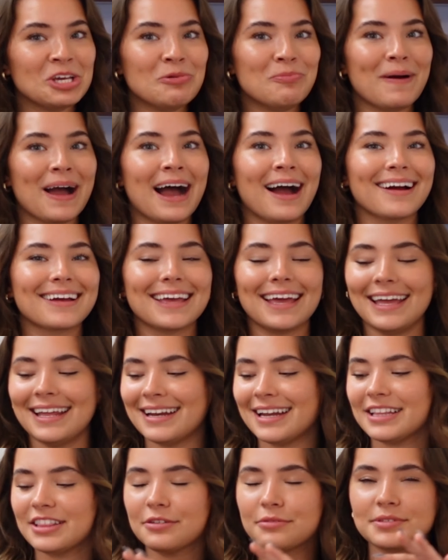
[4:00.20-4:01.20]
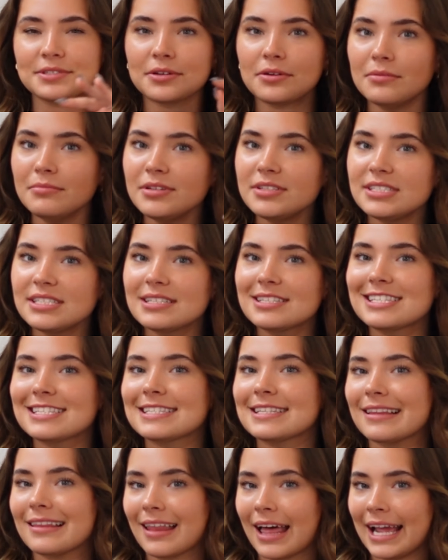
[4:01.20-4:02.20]
back and there was almost a
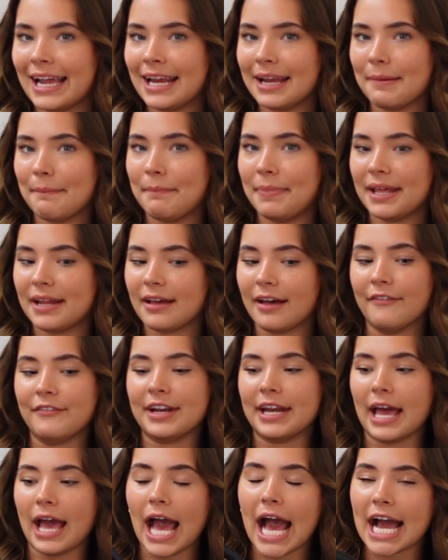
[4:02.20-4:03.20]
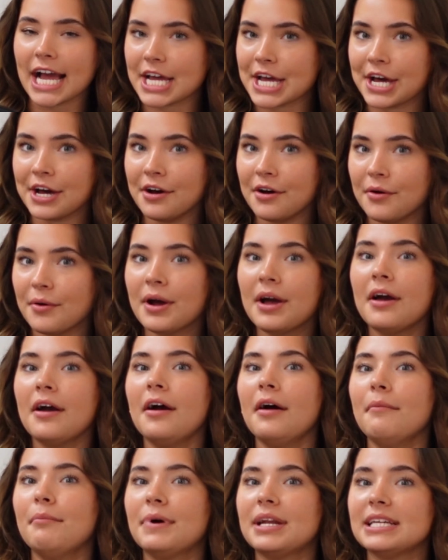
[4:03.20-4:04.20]
slight bit of an echo,
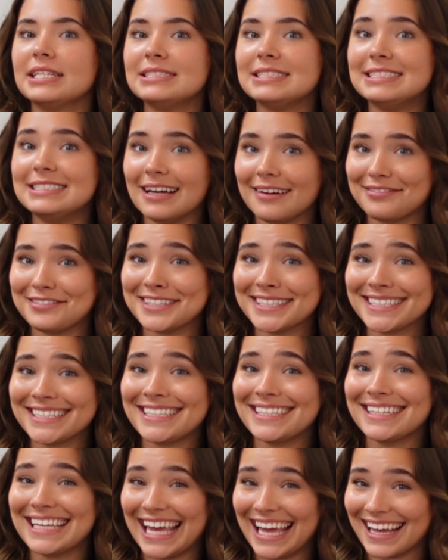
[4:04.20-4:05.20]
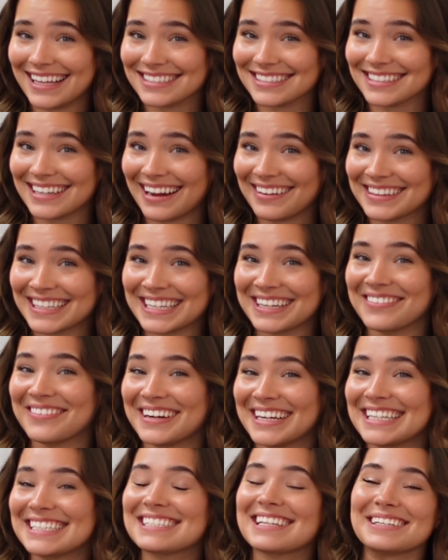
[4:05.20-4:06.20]
but it definitely canceled out the
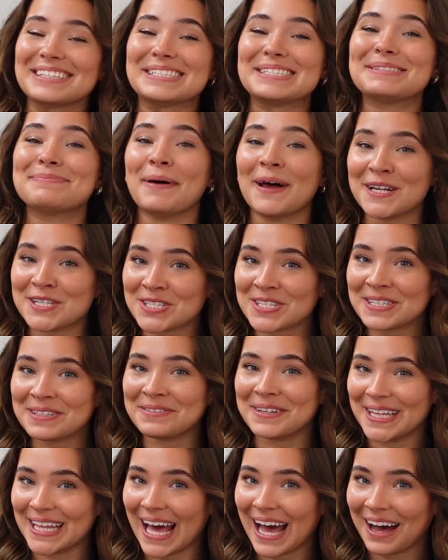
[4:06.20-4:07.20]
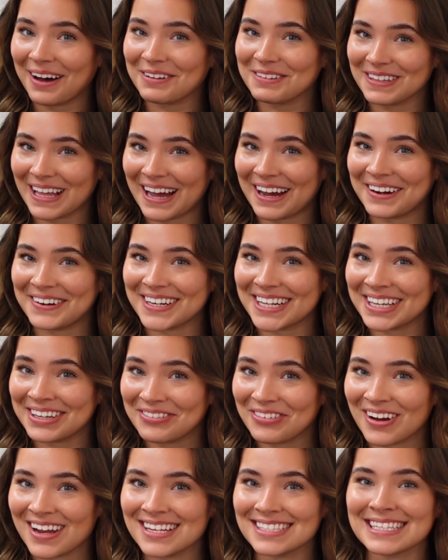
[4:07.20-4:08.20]
noise, especially with how loud it
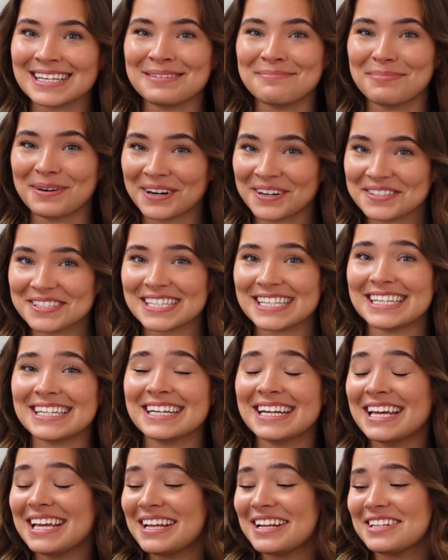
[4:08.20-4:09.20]
was in person.